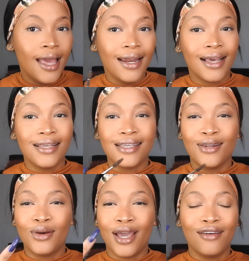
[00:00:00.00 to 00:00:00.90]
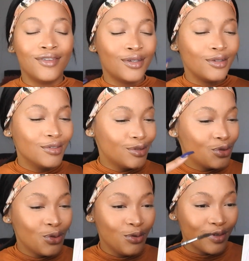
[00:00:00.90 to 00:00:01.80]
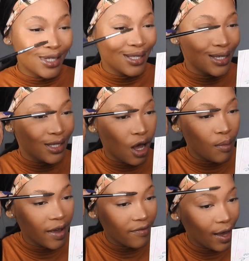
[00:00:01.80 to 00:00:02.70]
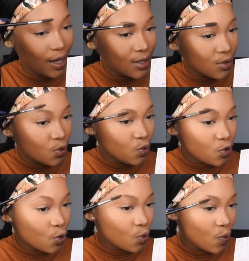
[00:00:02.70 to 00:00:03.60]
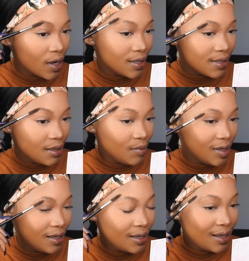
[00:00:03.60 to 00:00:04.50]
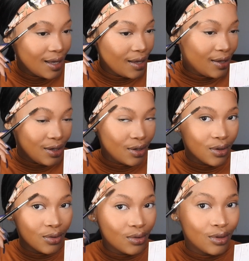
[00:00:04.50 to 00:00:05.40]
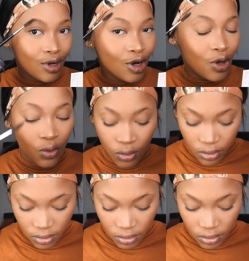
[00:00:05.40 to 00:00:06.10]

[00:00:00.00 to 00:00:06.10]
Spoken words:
And guys, I know I have little 2 visitors on my face who don't want to see me, you know, glow.